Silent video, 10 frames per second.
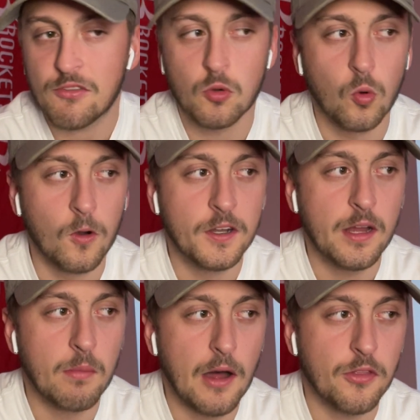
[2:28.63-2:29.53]
to worry
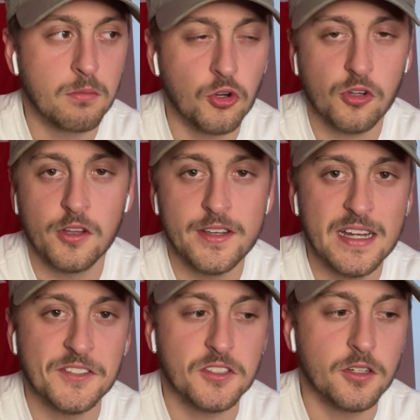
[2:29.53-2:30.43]
about the Brooklyn Nets